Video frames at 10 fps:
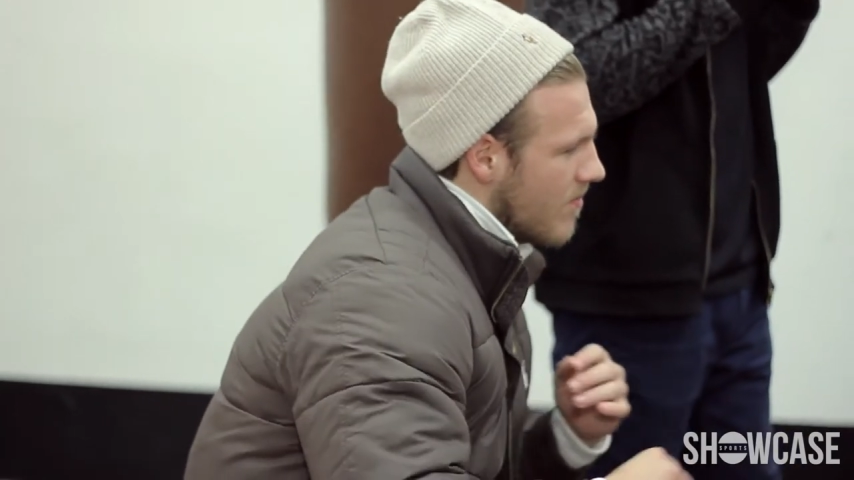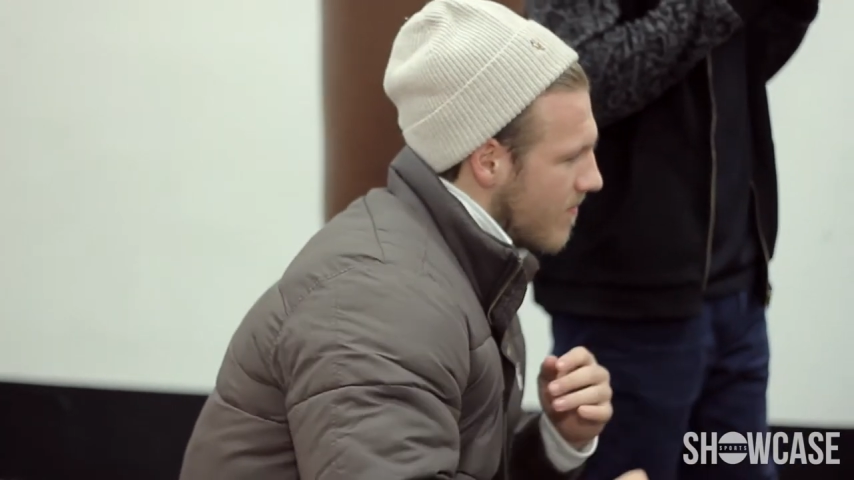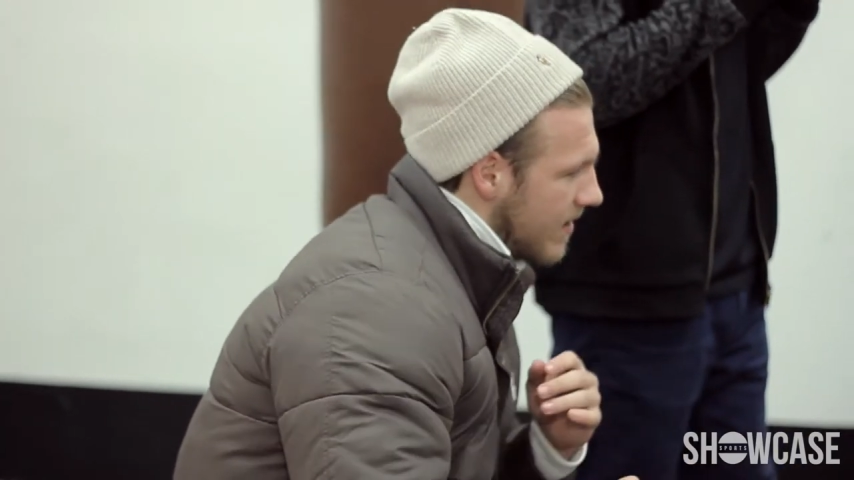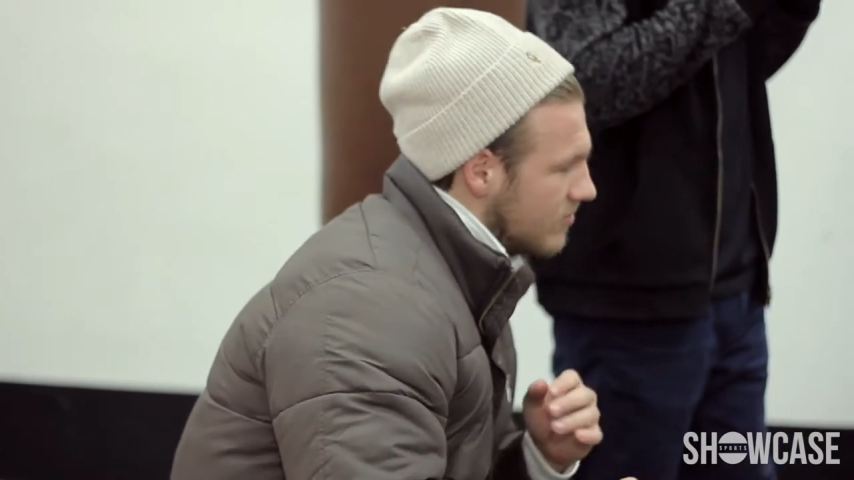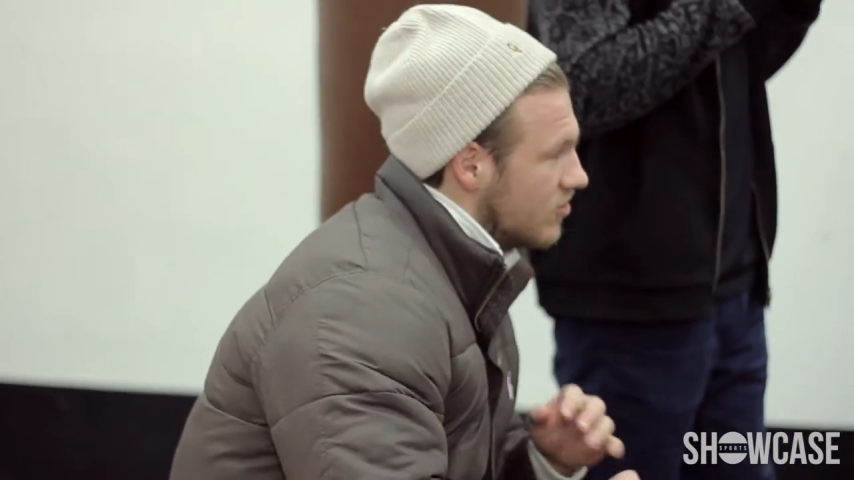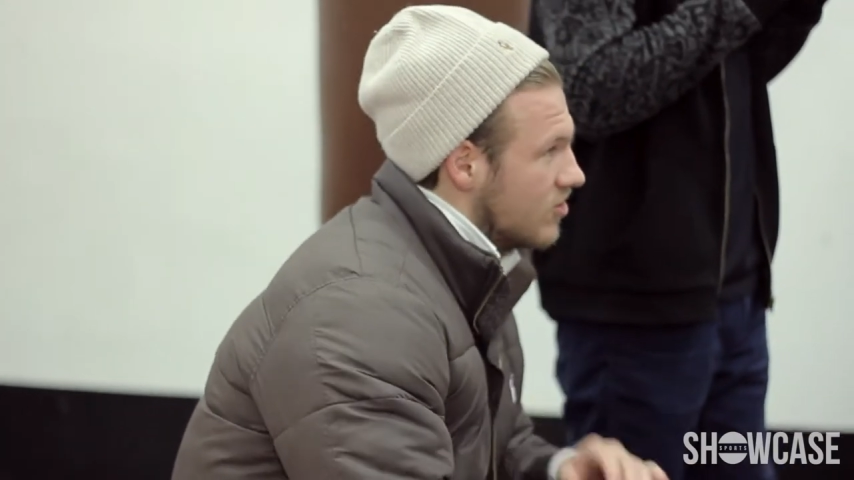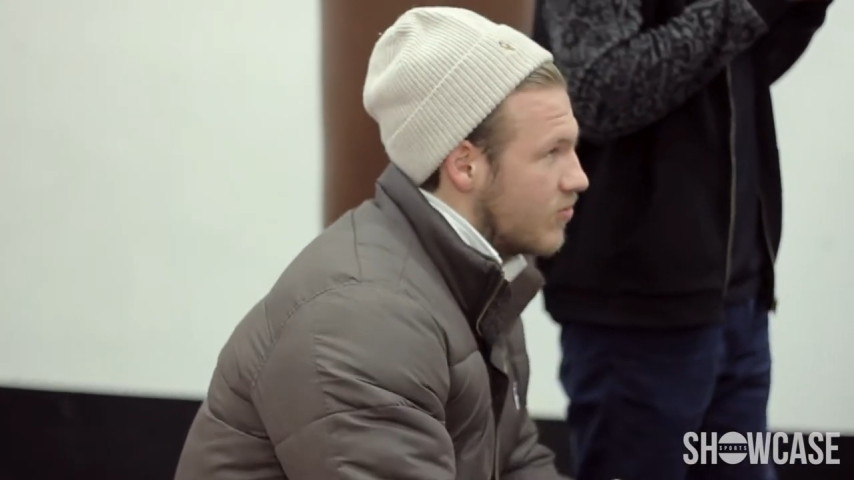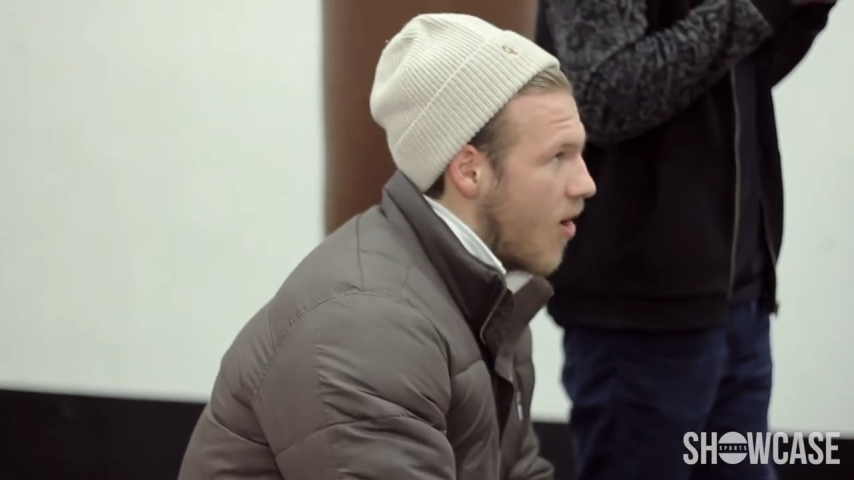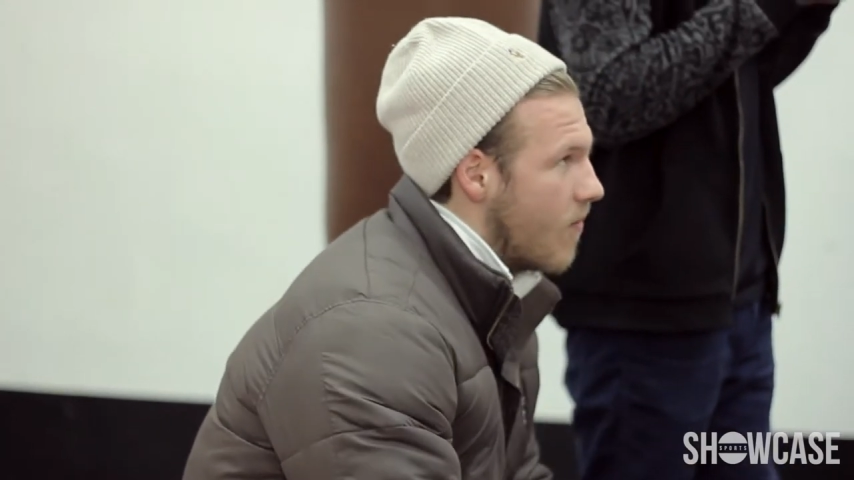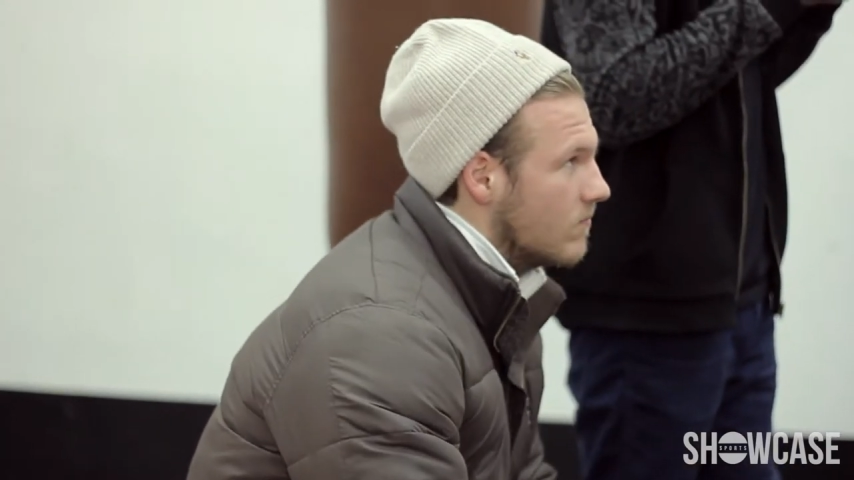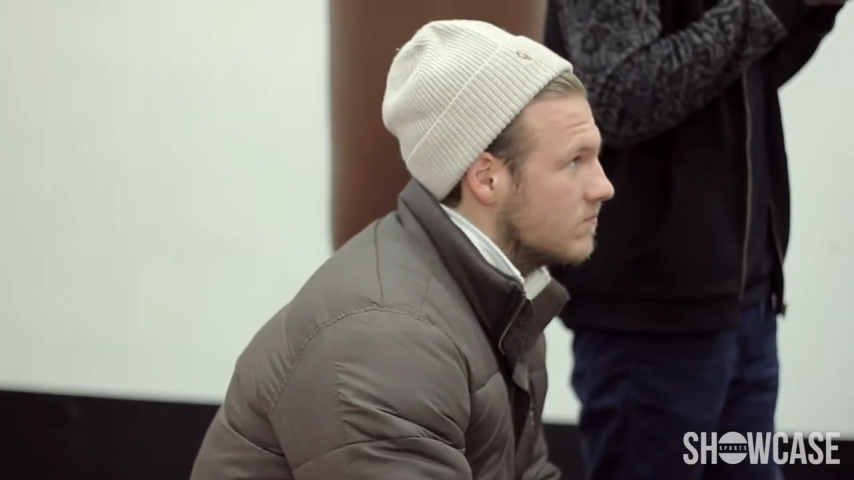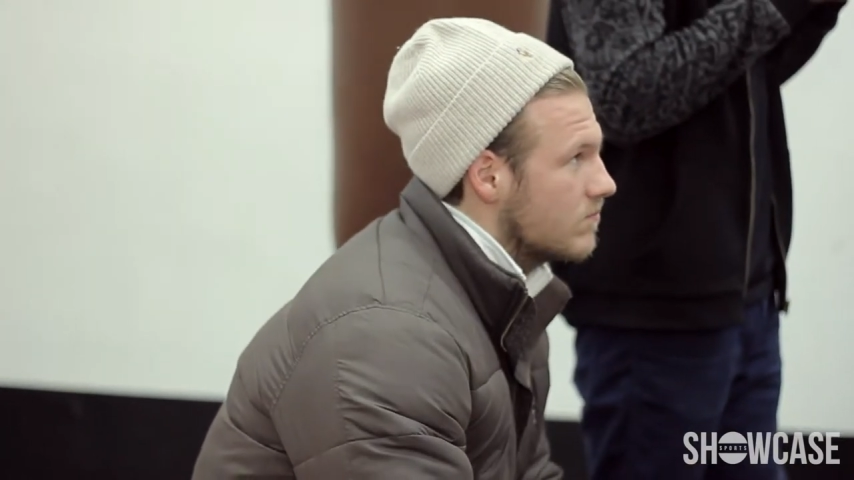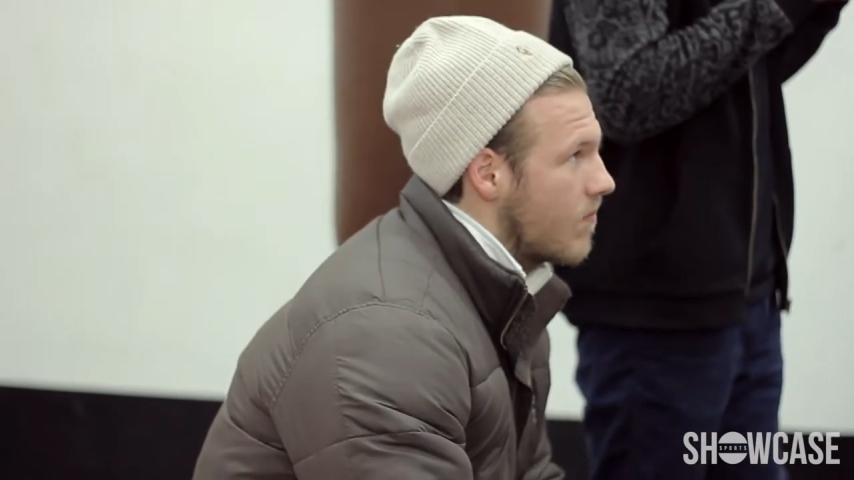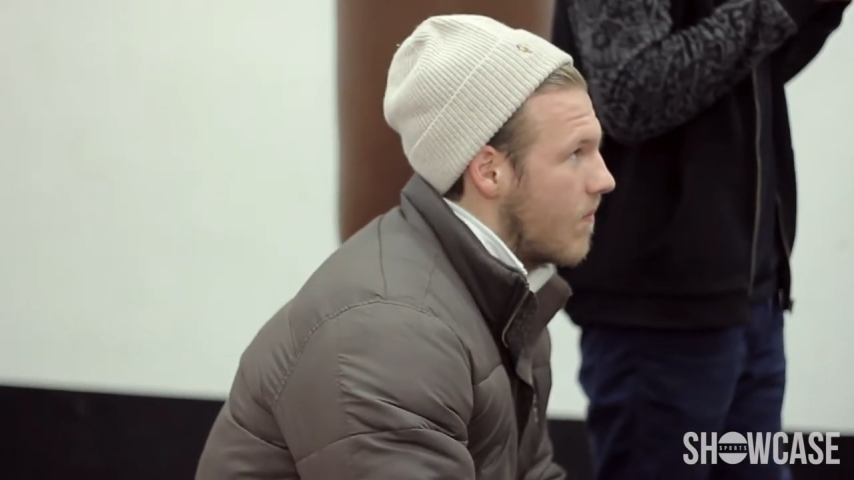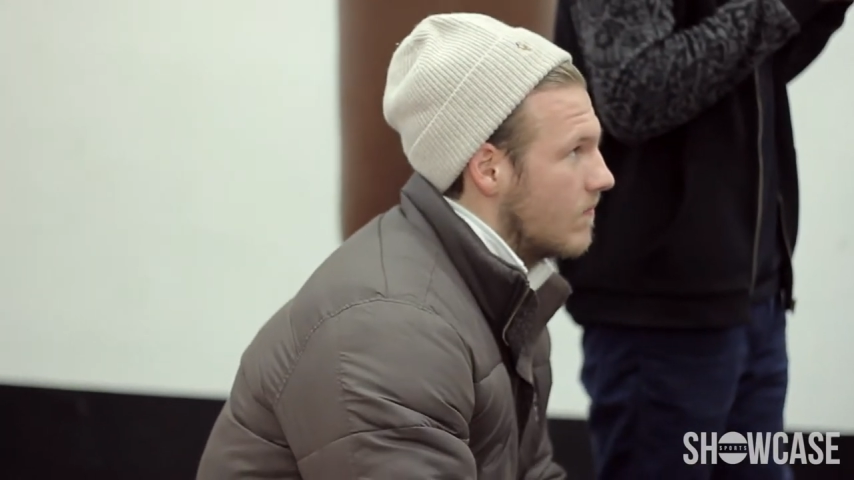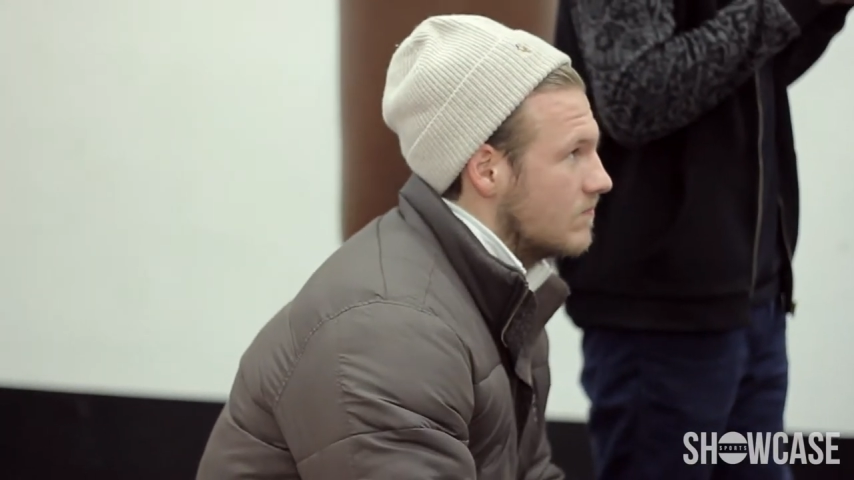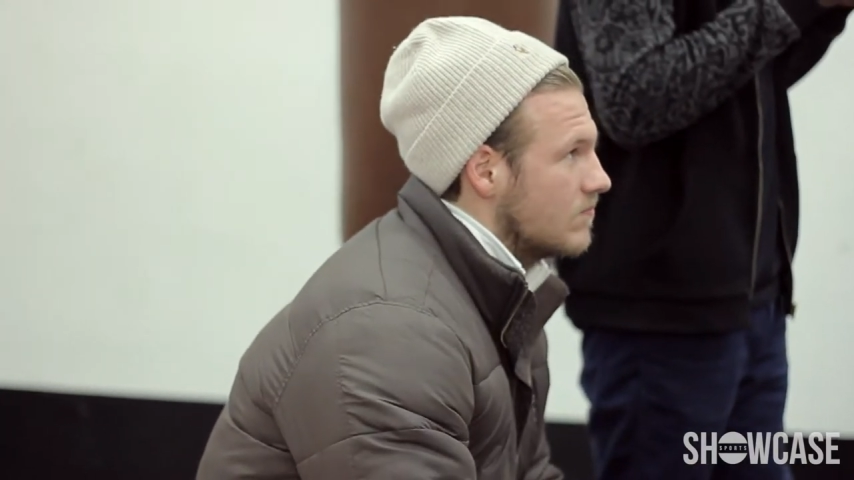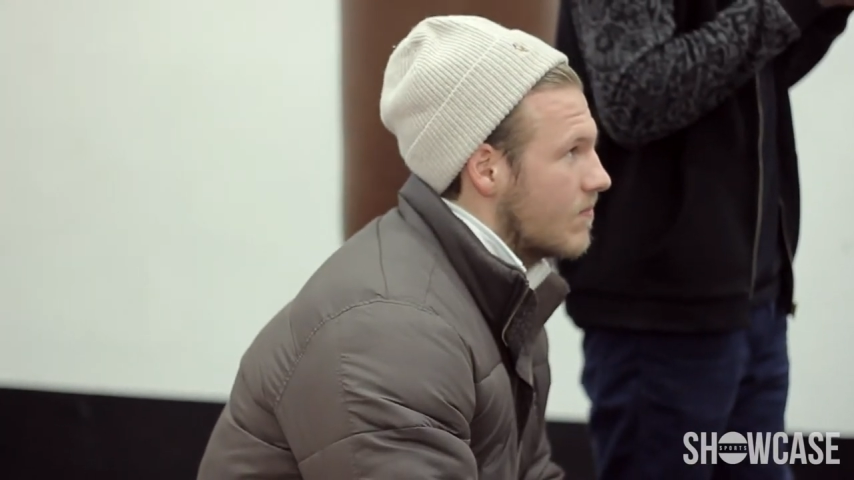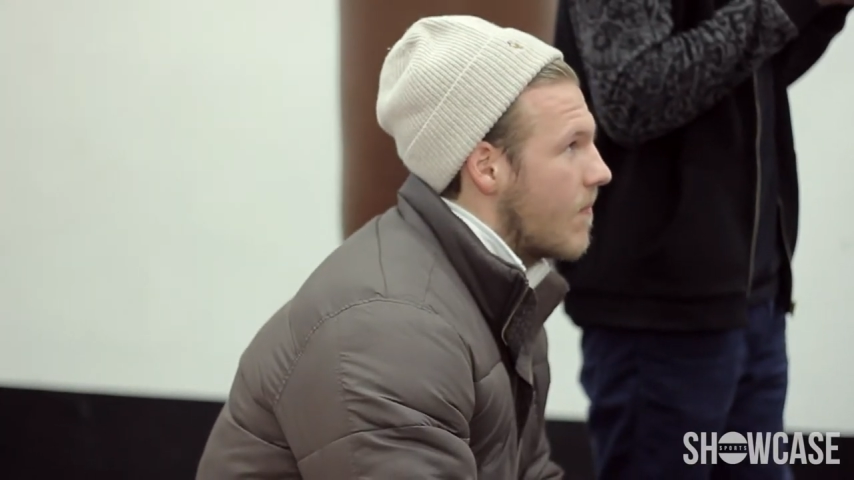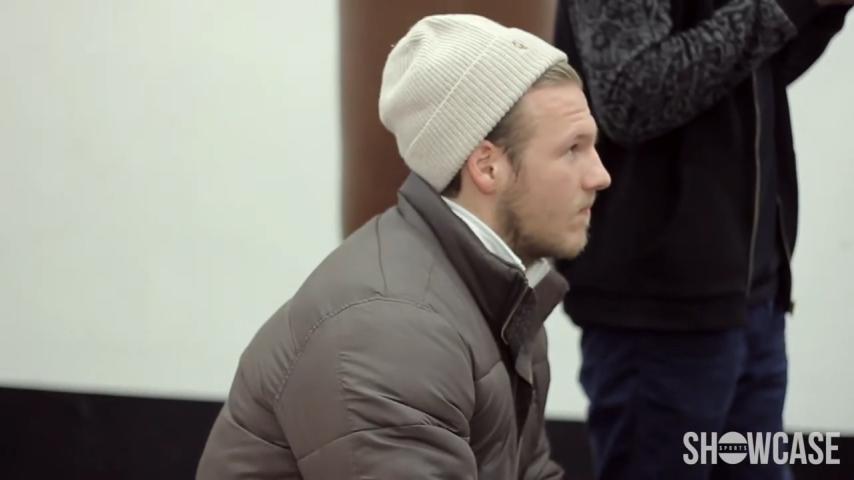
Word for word: boom, bounce on the spot. Come out low, low.